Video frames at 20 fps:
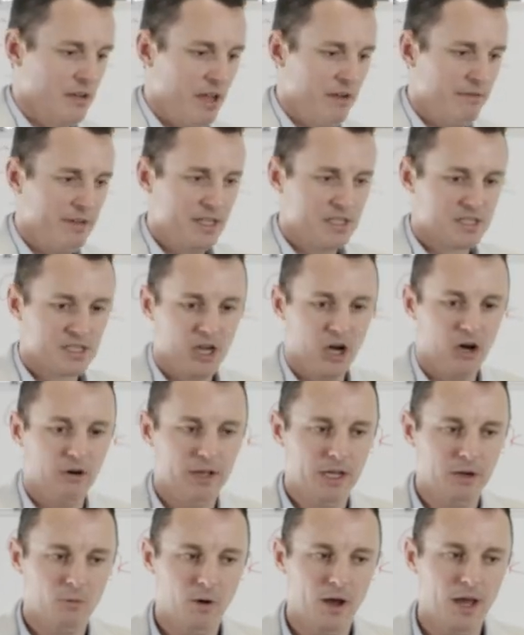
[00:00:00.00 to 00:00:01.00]
everything's
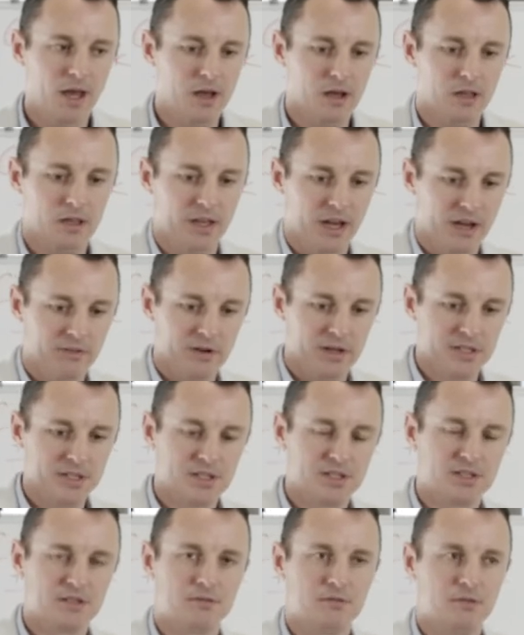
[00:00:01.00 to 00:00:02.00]
going well and
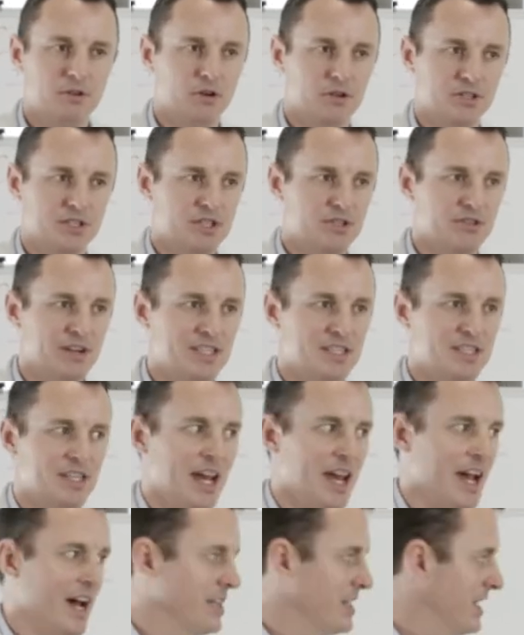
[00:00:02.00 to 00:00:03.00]
everyone's not stressed
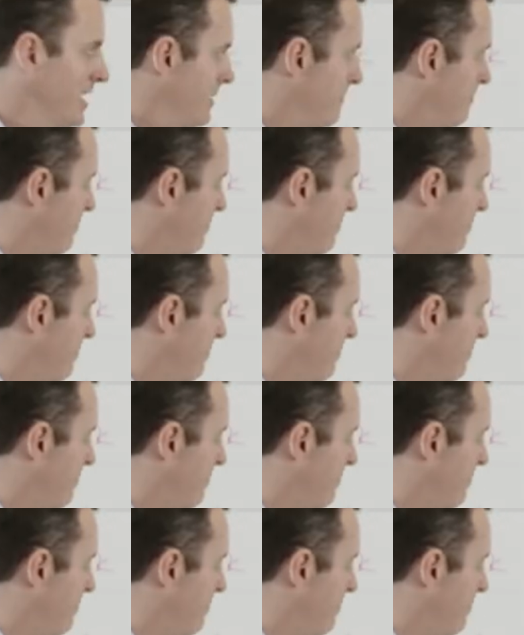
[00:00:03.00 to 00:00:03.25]
out.